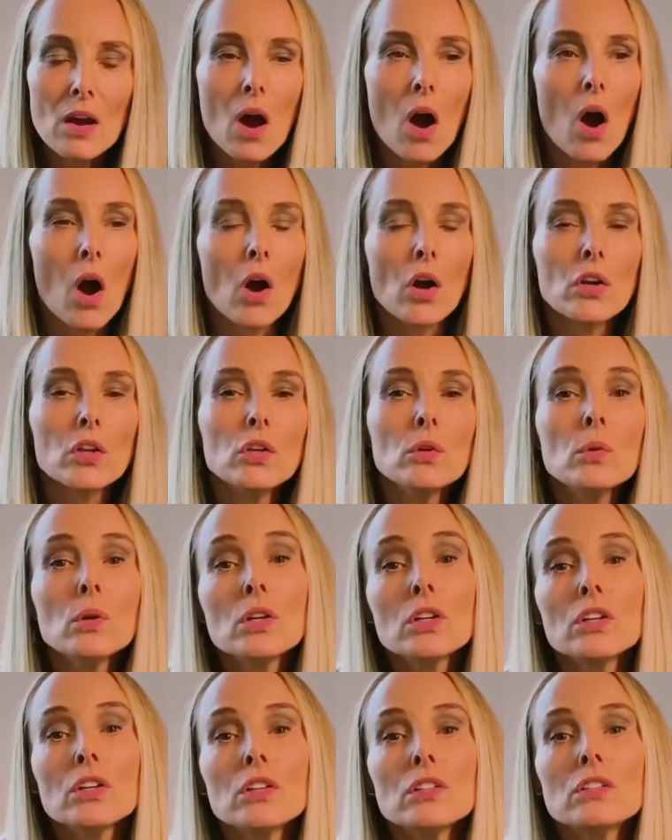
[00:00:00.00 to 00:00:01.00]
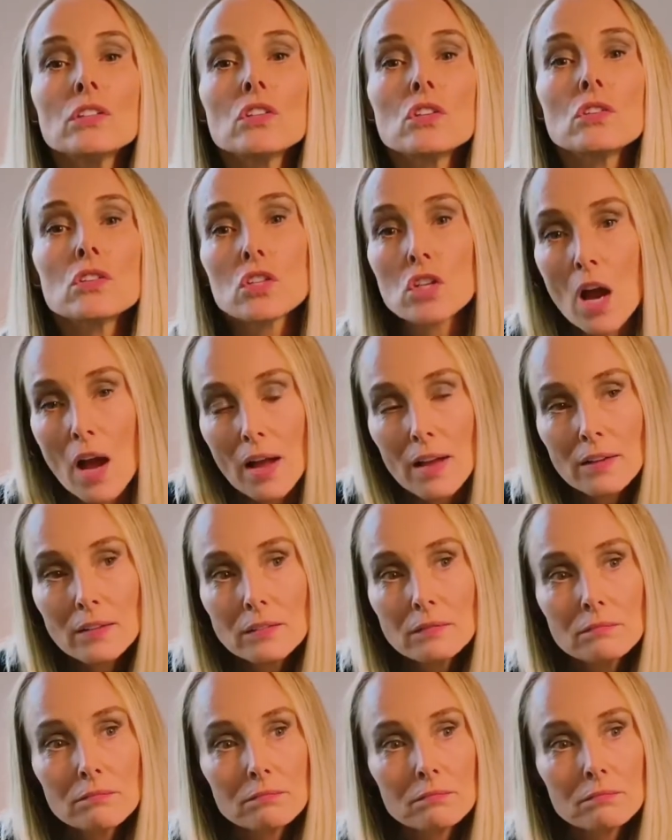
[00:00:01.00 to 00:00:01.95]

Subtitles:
Are you a good child